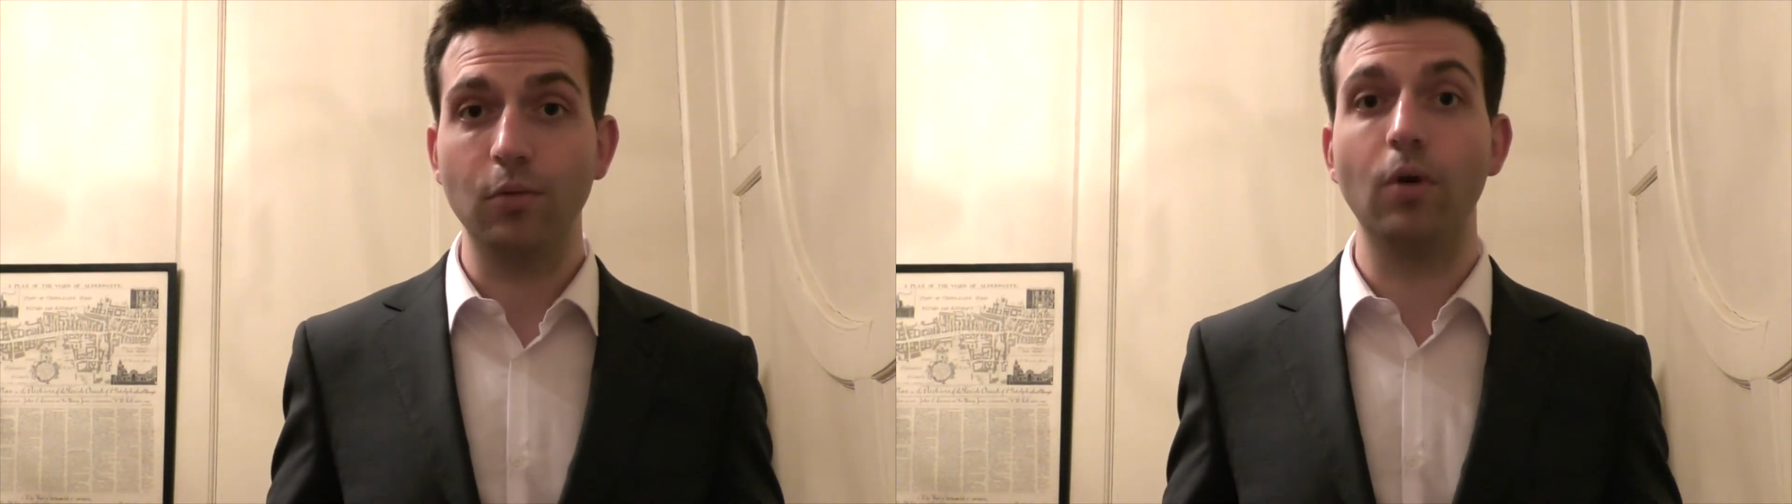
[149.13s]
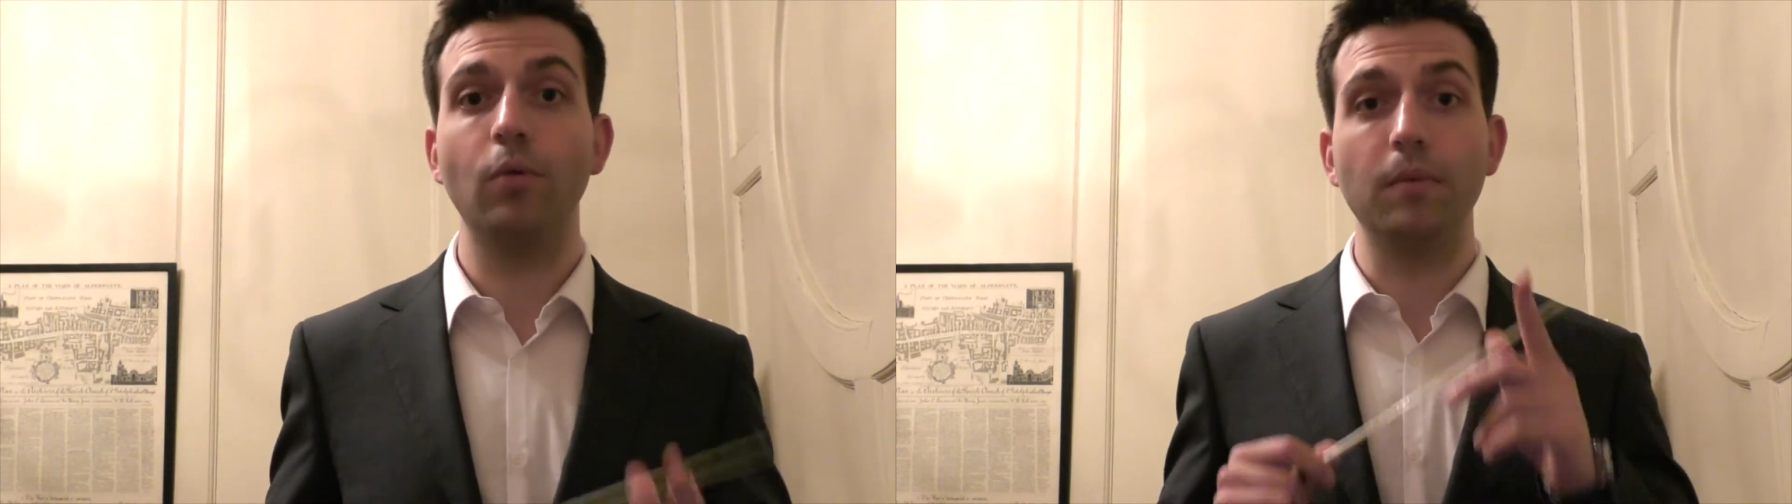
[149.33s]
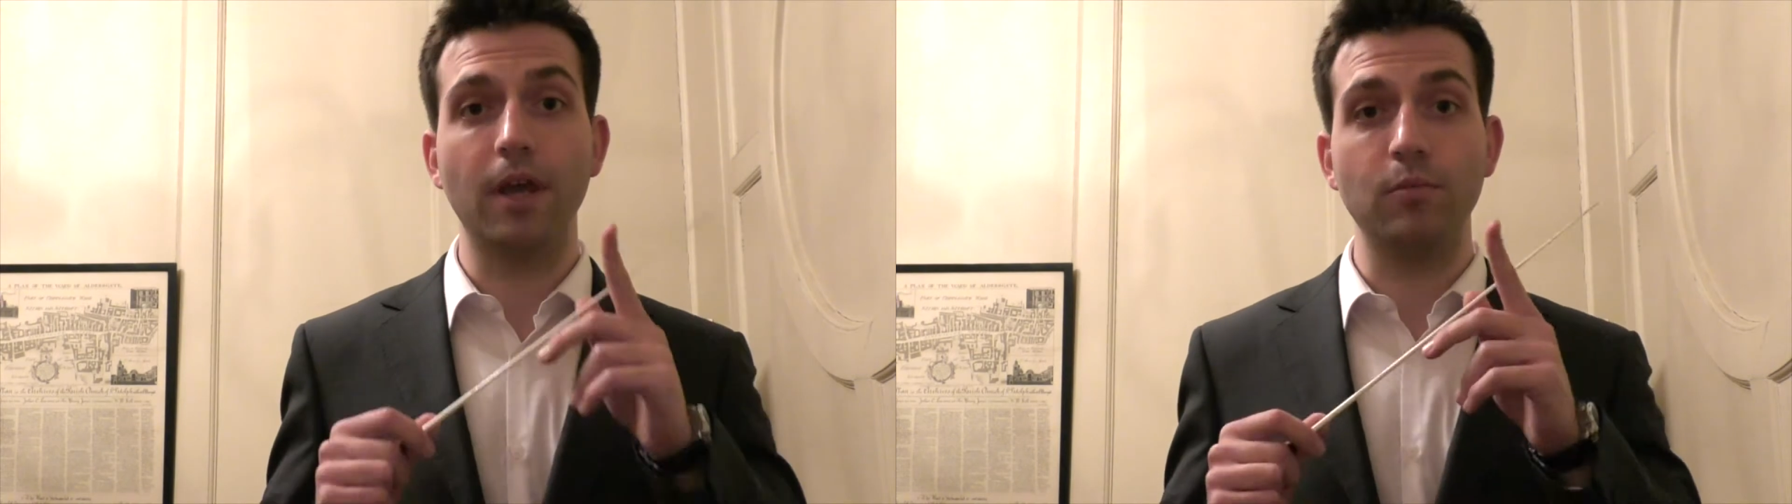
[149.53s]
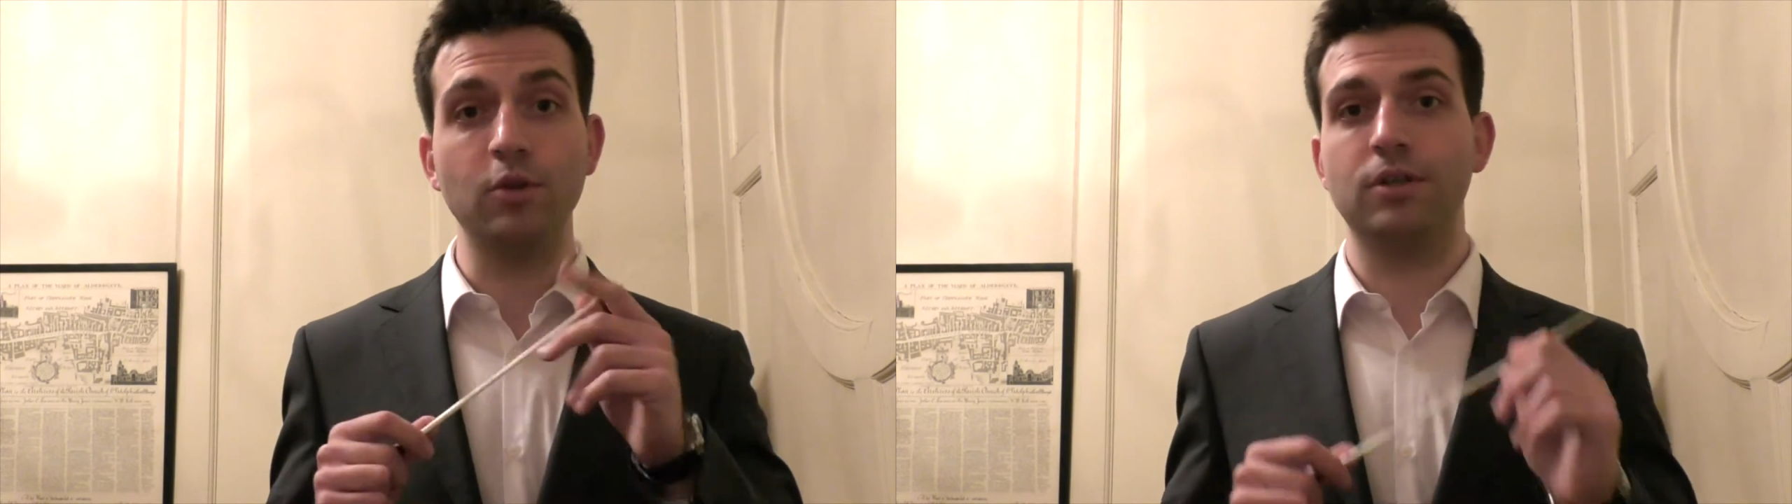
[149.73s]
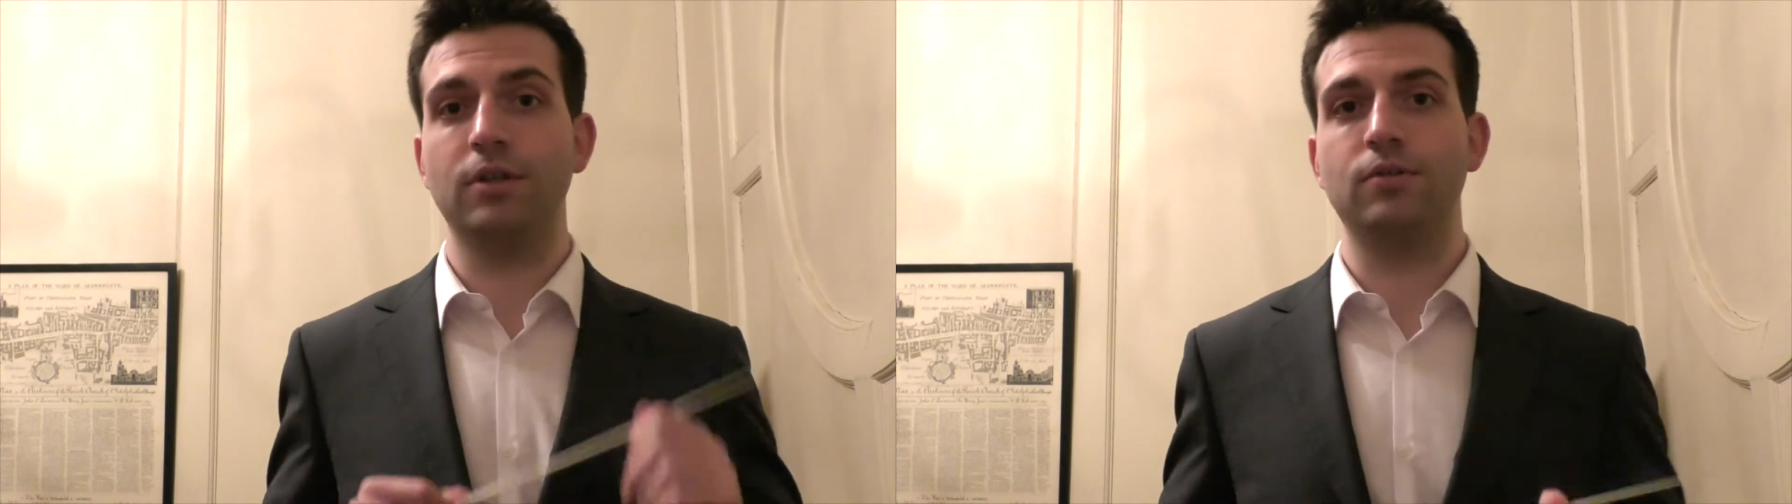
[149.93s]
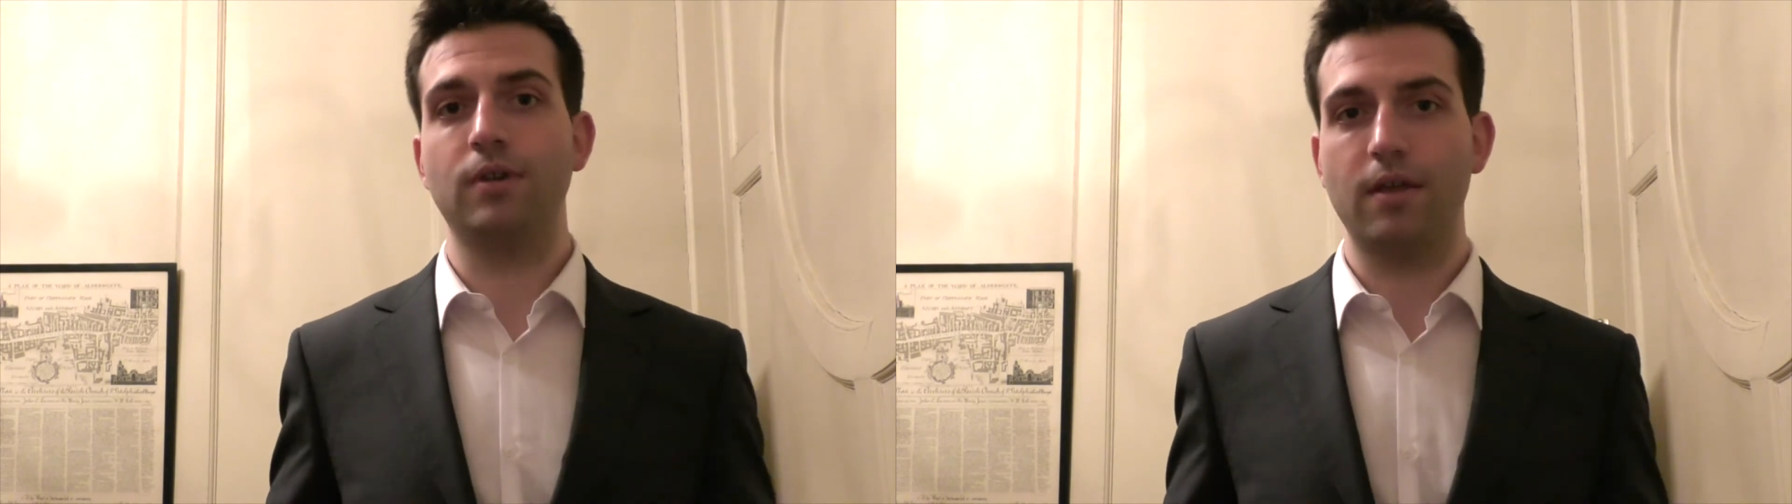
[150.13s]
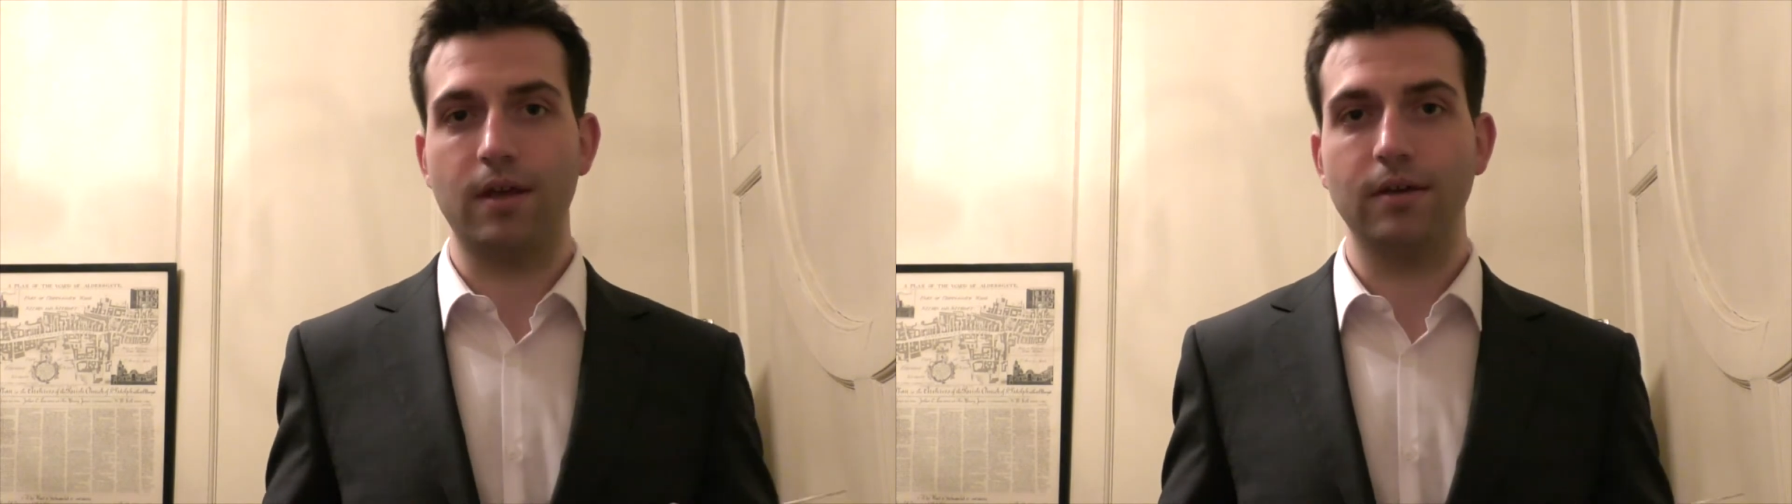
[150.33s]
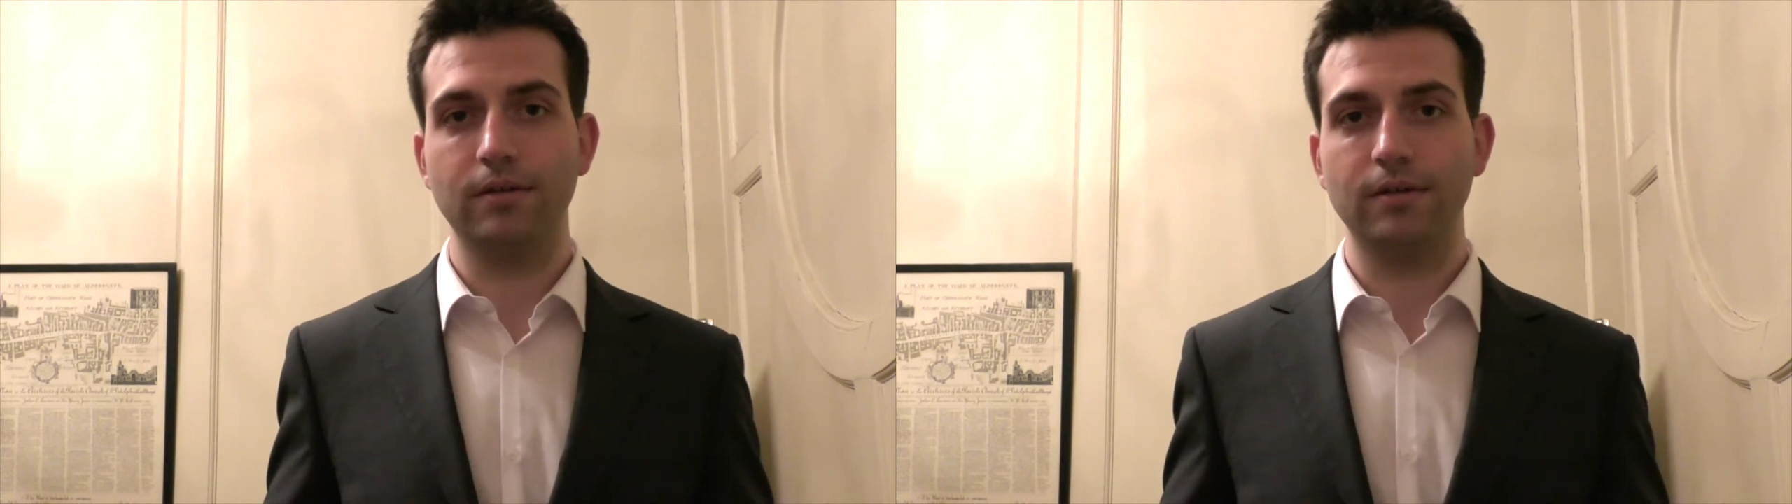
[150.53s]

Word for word: when we make music together.